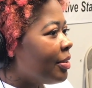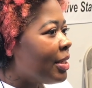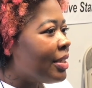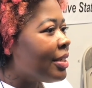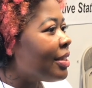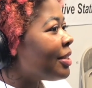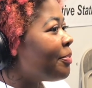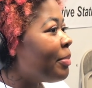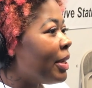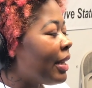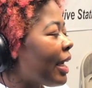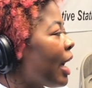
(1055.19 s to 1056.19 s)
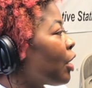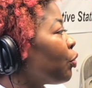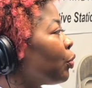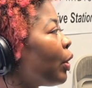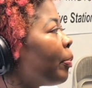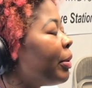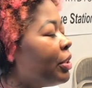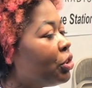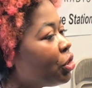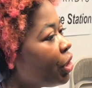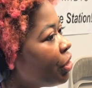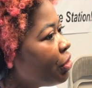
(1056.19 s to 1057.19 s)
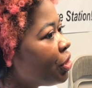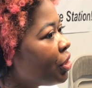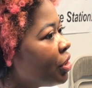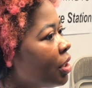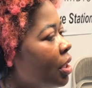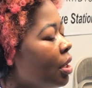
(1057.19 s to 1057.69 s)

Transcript: This is me. Like, I grew up in church.